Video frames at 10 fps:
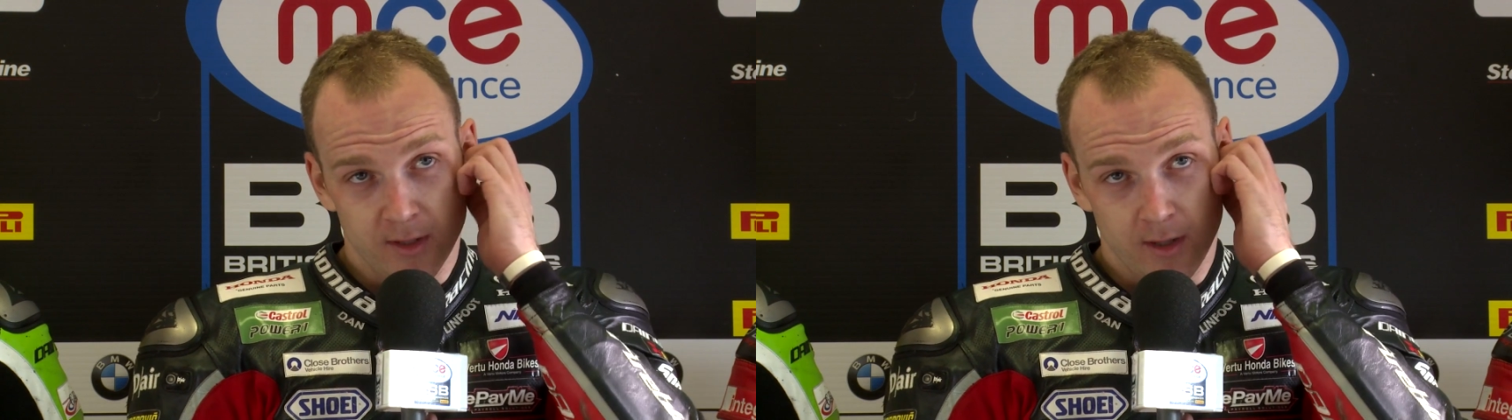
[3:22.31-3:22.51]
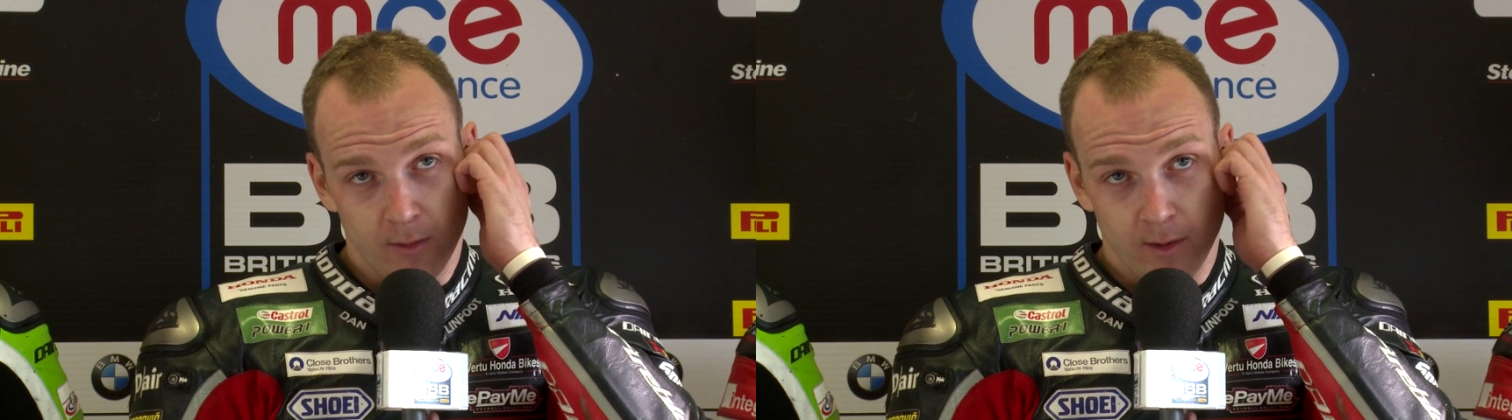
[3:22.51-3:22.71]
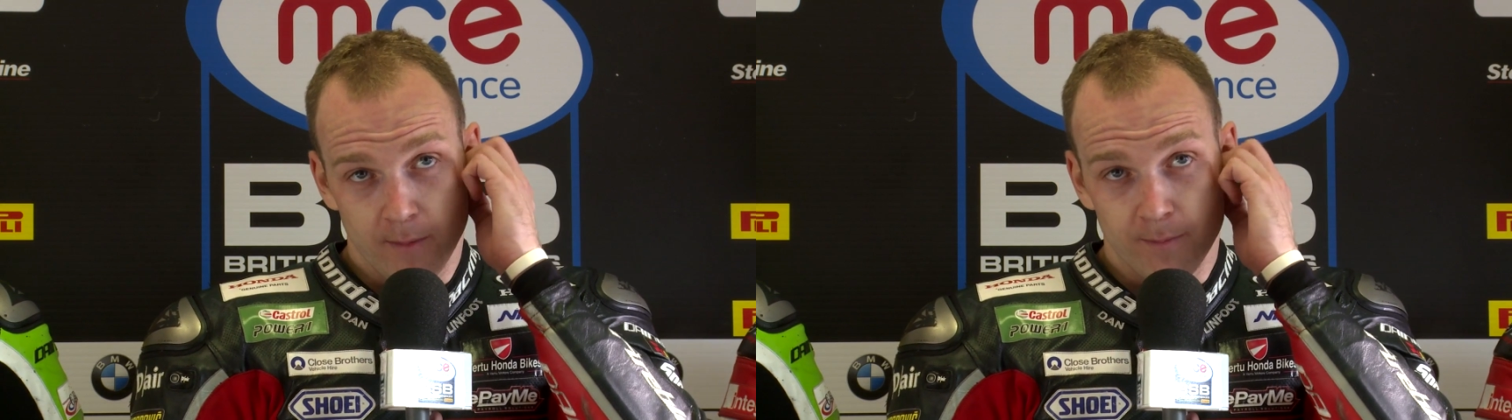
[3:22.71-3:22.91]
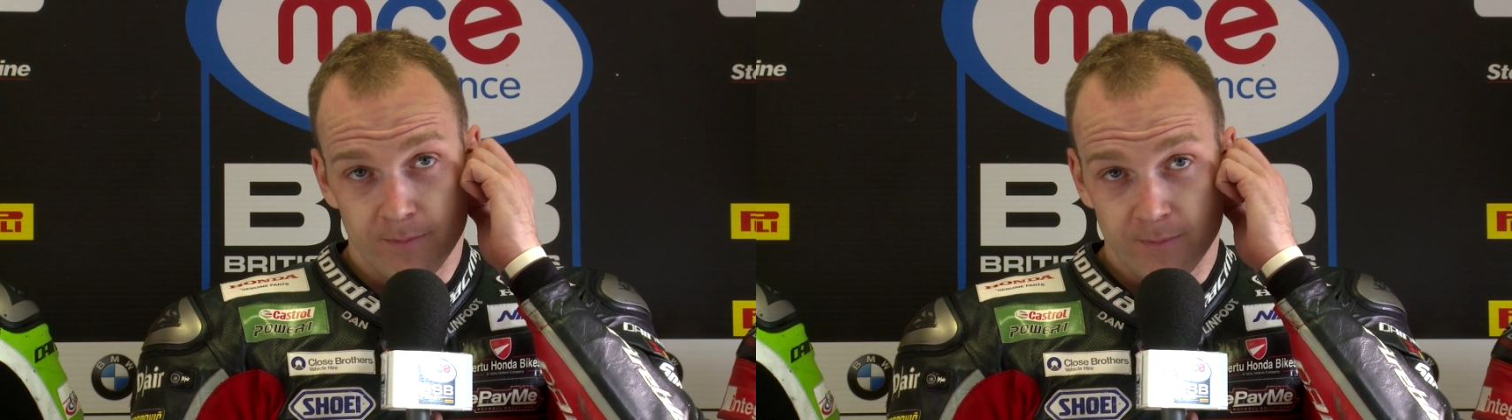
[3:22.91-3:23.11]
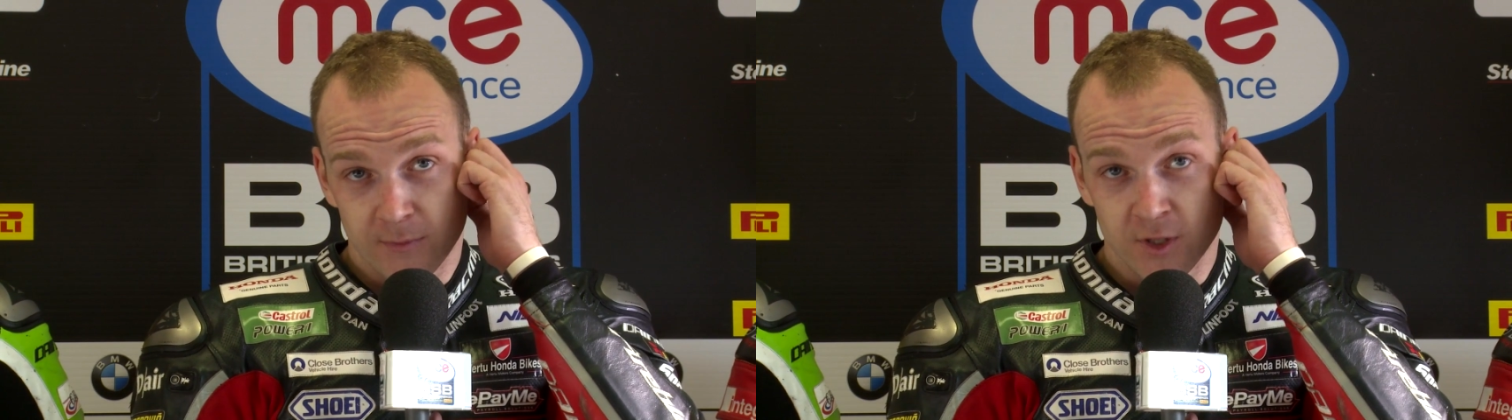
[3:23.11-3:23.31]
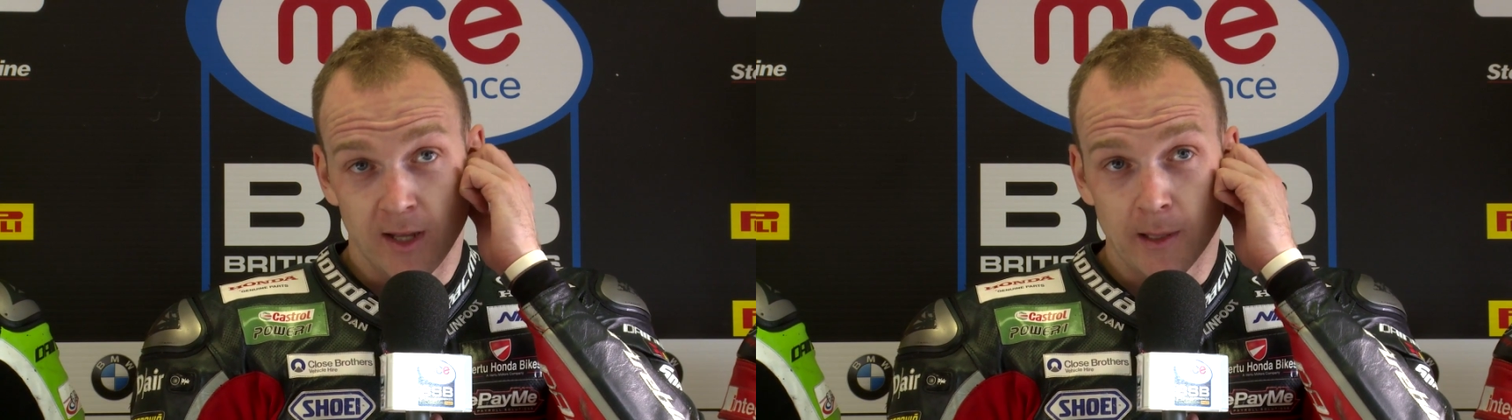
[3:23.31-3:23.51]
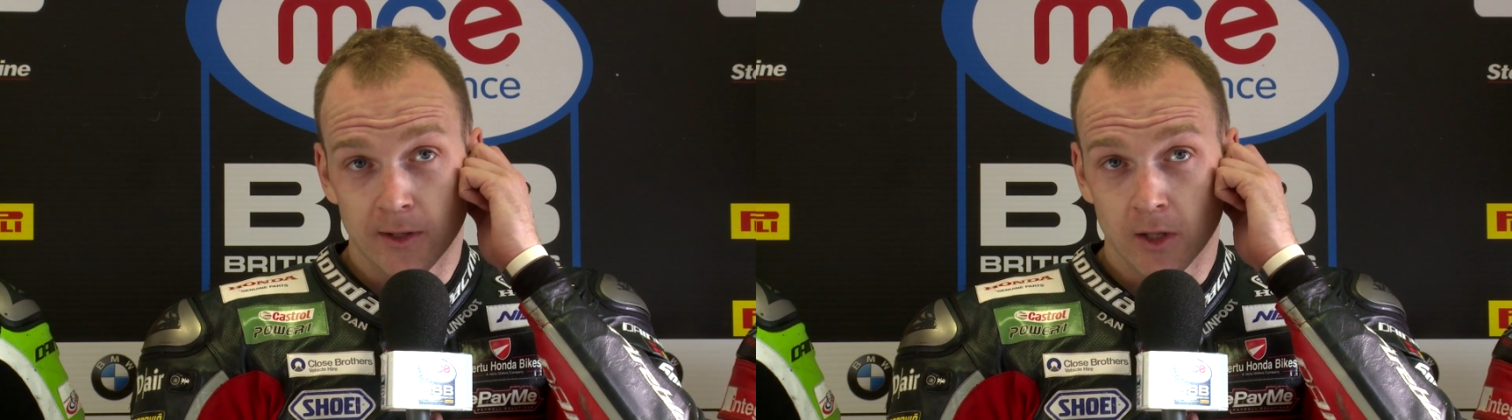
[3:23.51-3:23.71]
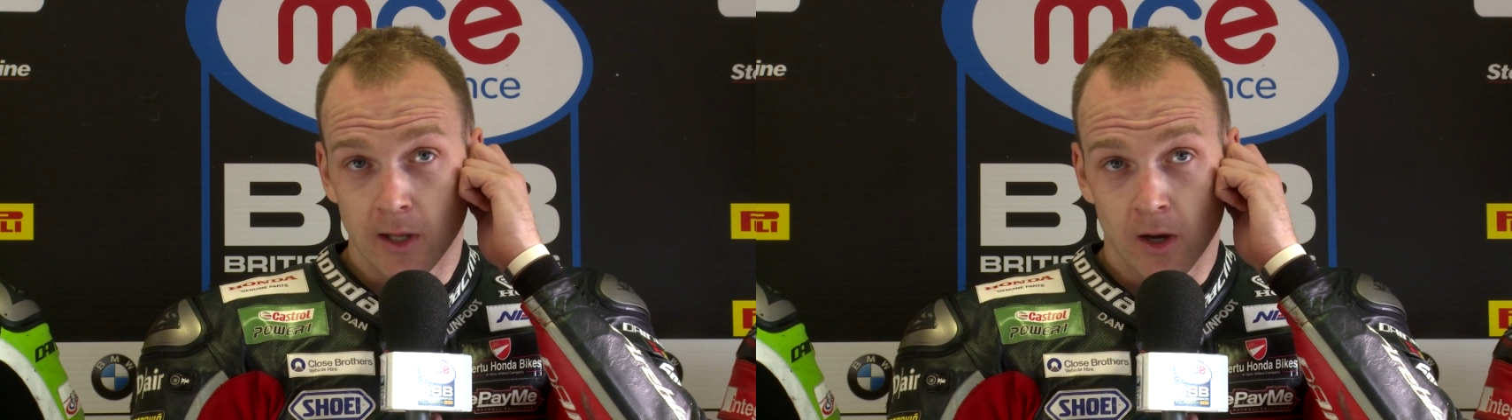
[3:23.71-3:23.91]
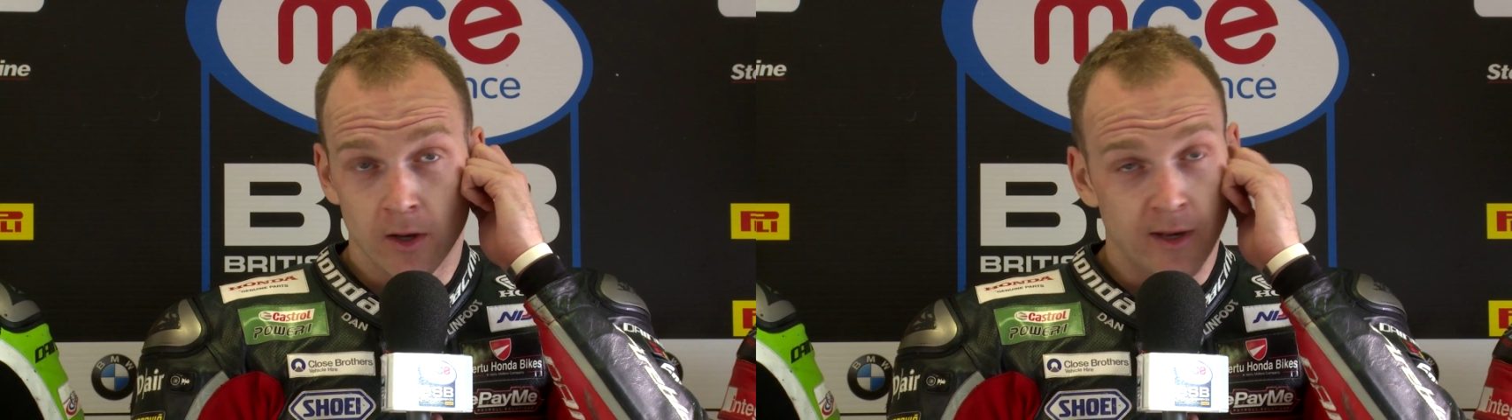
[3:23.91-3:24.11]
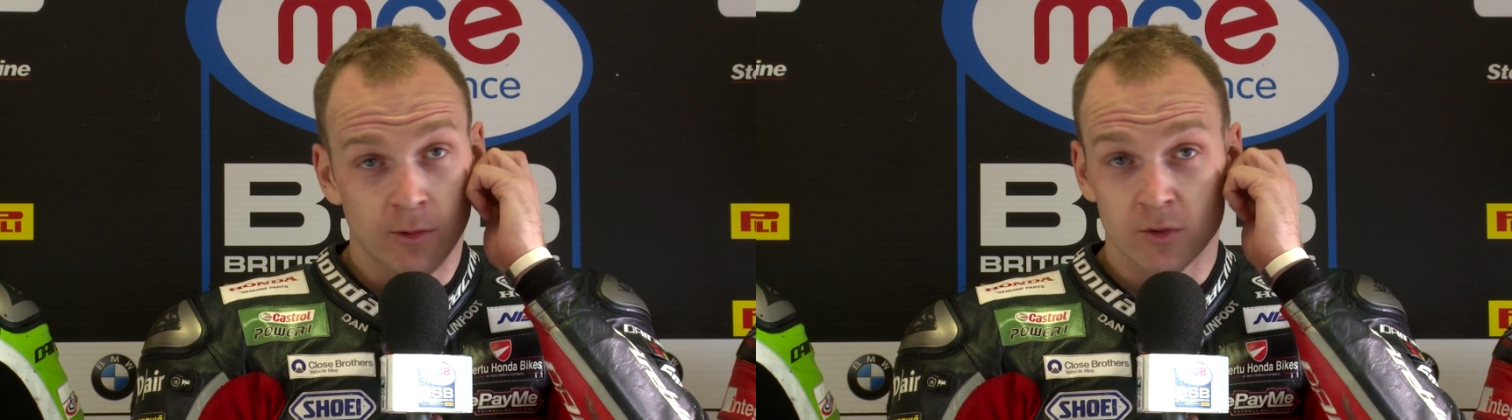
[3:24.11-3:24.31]
You know, Jake led early
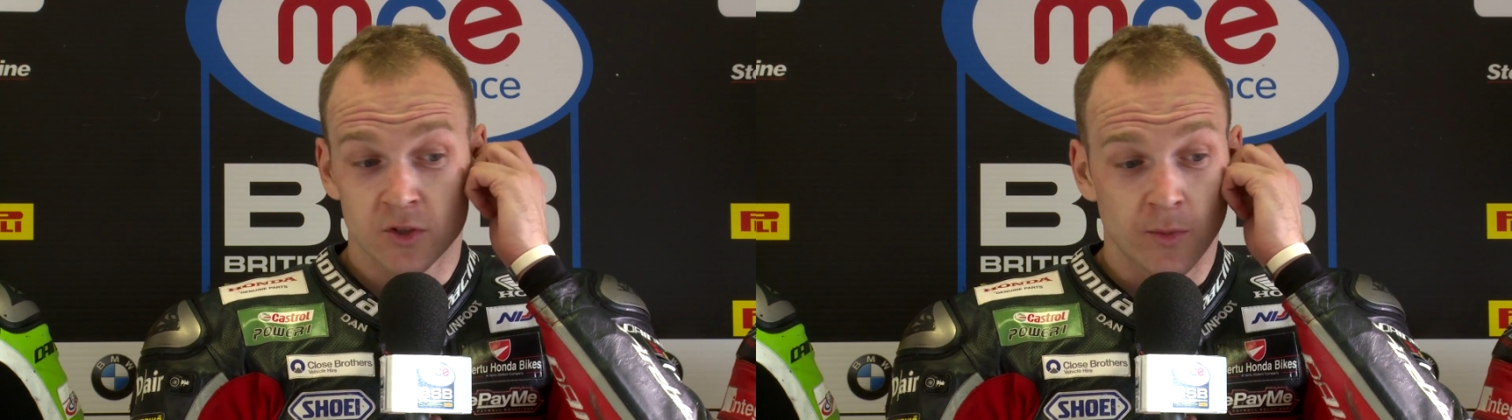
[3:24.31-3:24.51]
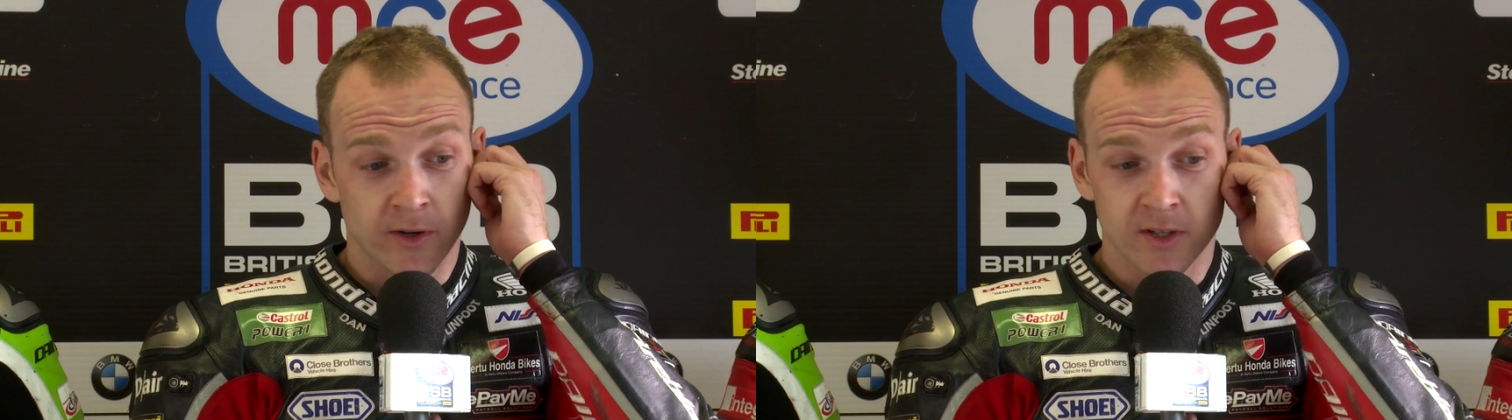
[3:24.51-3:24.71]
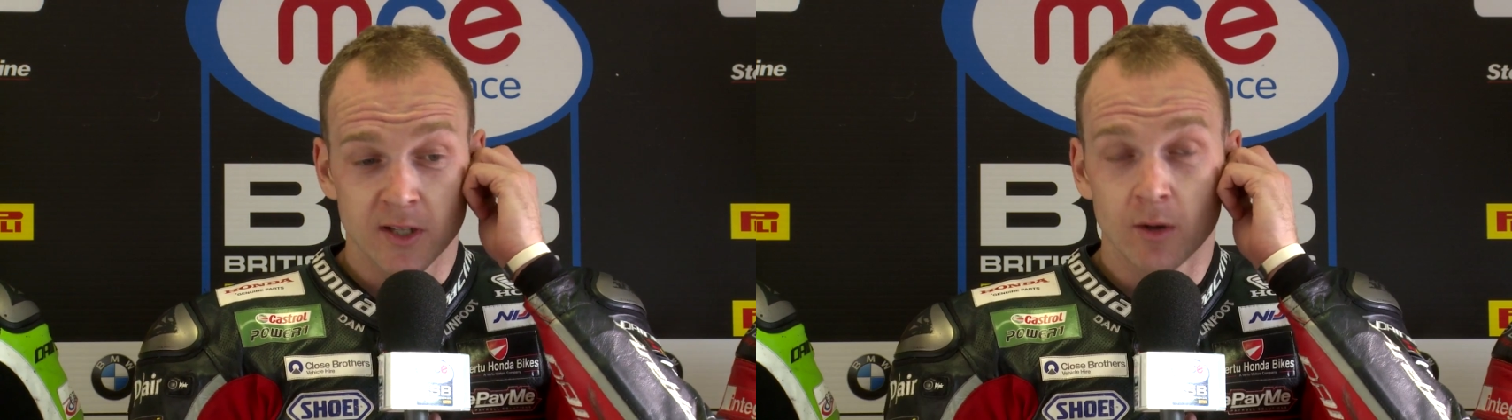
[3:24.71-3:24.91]
on, and to be honest,